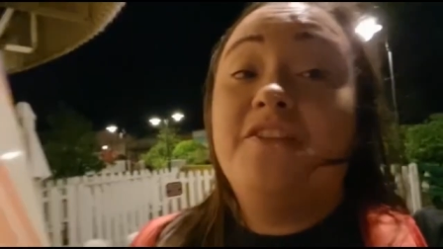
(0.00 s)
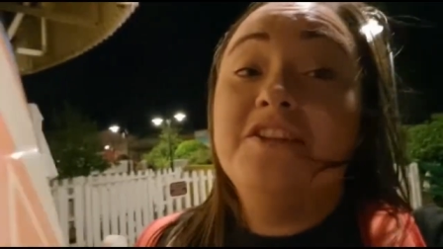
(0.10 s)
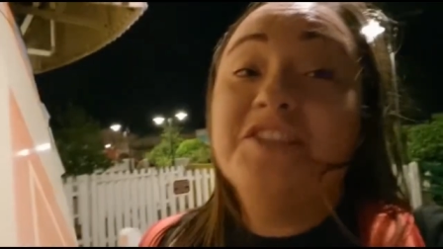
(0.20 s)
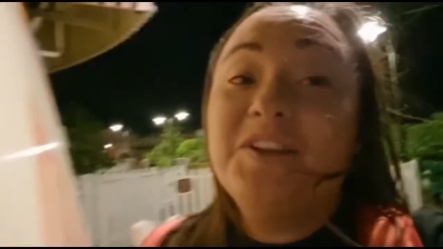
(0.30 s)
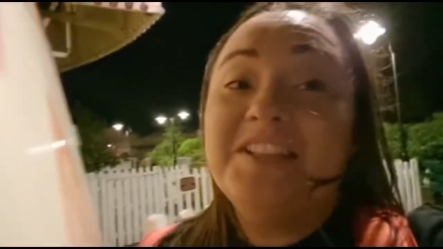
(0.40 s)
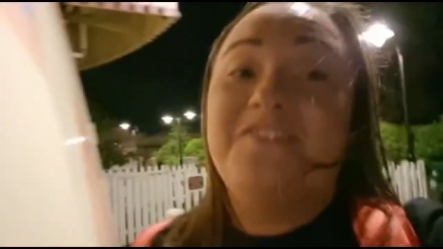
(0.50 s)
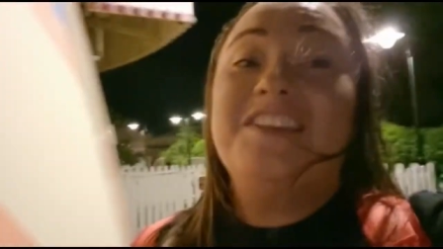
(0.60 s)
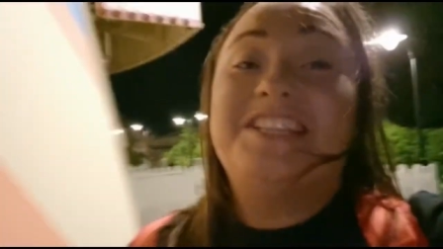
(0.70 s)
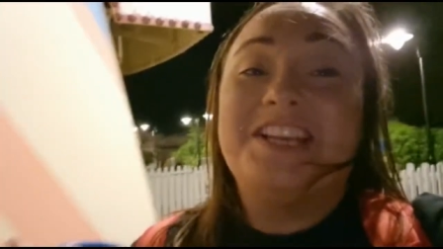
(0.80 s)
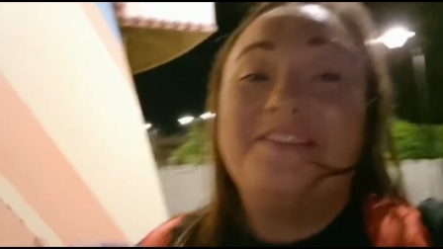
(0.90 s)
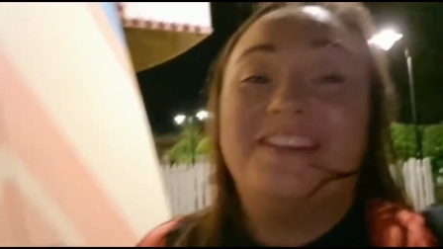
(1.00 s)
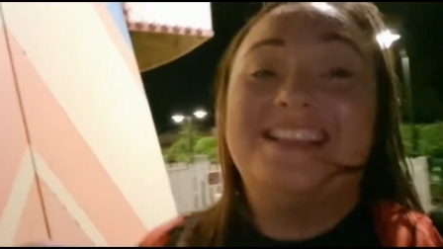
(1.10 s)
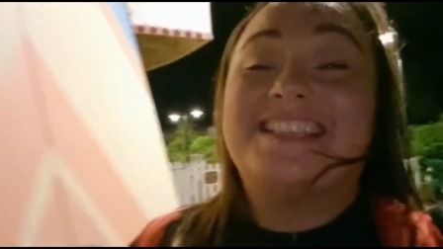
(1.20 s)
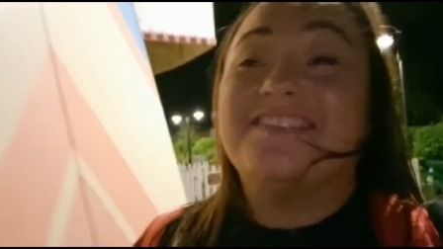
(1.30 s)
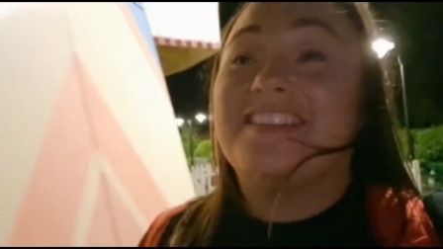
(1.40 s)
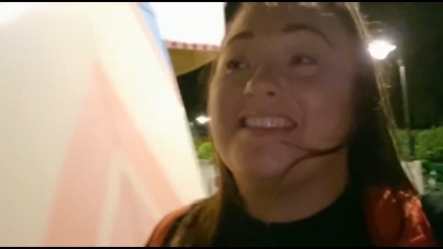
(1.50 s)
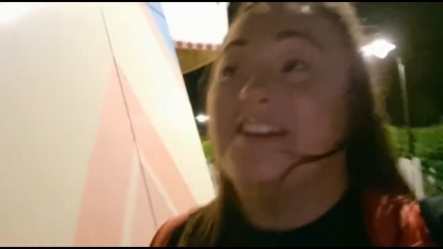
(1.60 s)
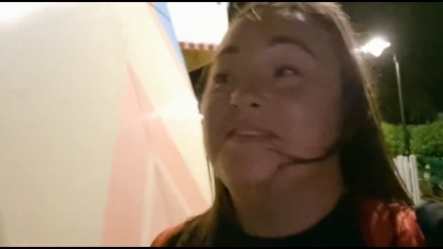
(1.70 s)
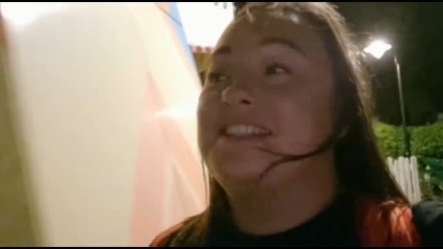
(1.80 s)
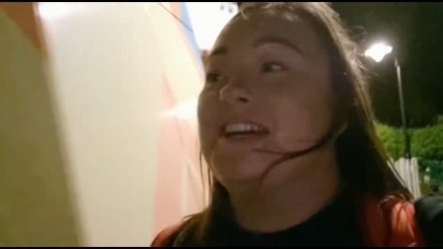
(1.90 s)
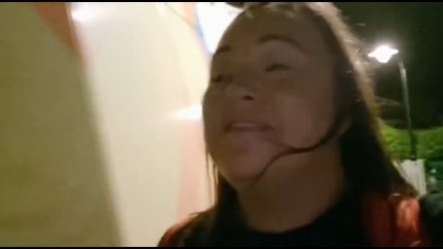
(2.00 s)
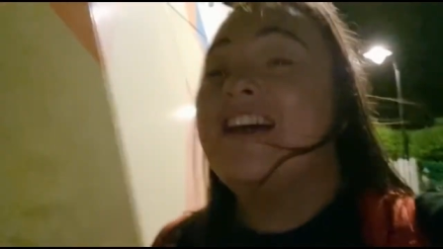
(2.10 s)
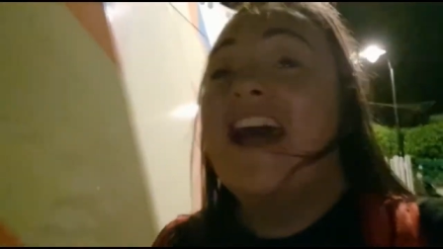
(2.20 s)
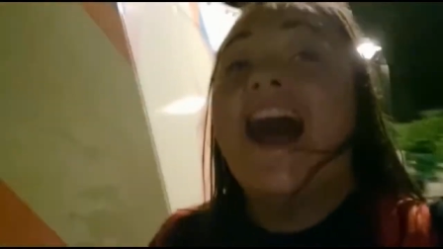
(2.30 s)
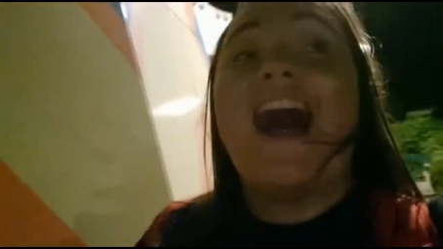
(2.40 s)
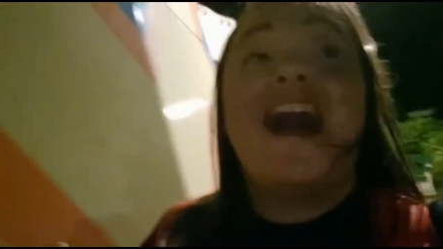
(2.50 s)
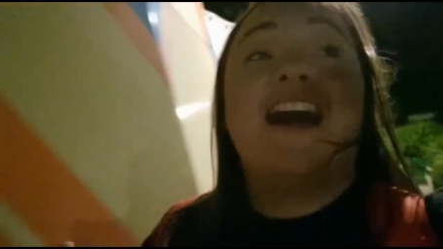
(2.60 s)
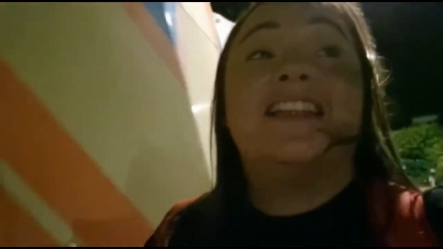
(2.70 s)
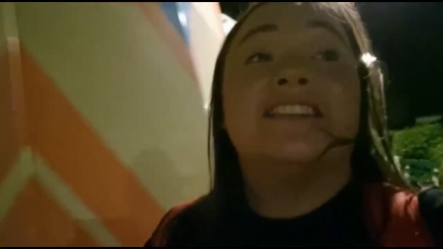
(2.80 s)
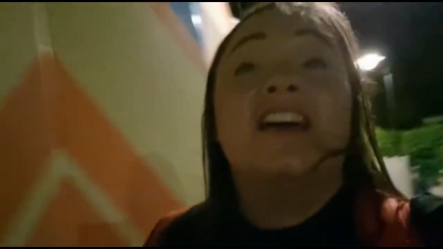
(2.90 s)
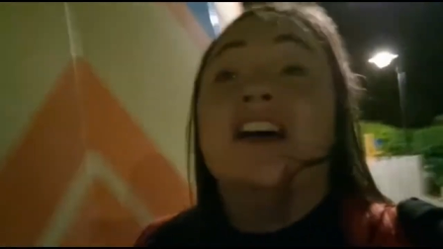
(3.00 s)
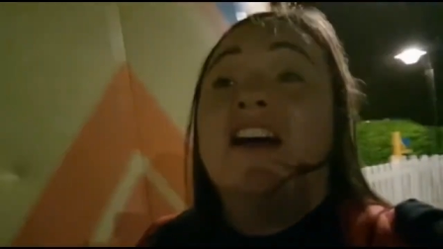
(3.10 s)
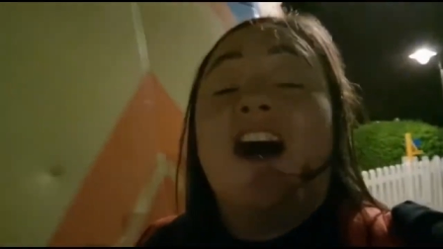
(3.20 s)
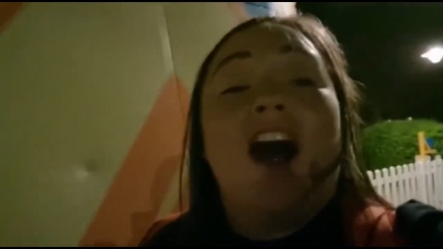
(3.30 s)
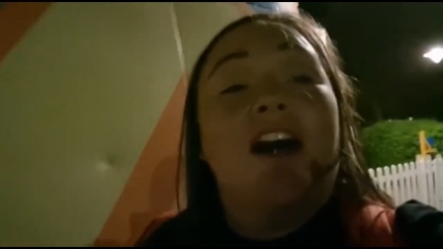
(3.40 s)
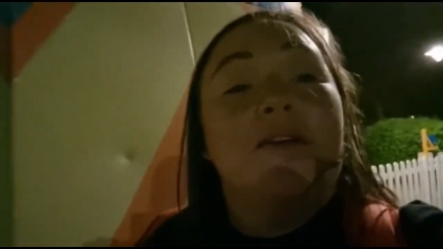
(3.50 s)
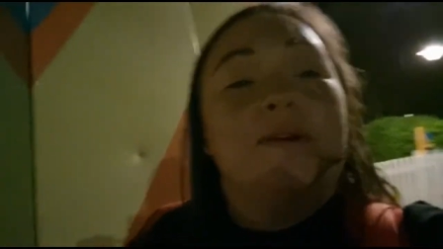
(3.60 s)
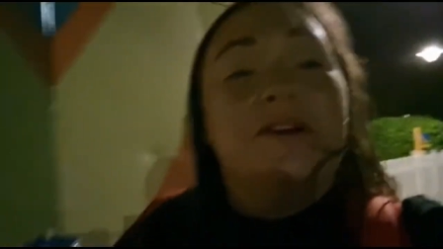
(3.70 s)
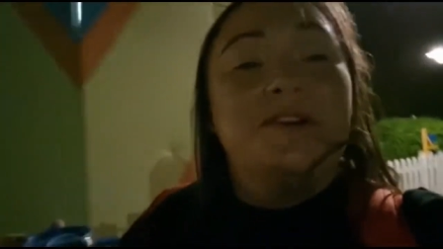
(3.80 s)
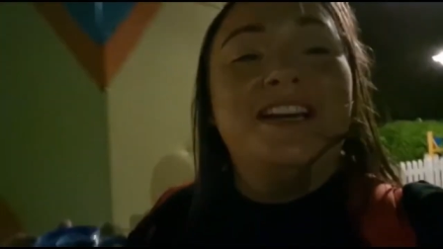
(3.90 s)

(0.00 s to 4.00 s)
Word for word: if you enjoyed the video, please give it a thumbs up and I will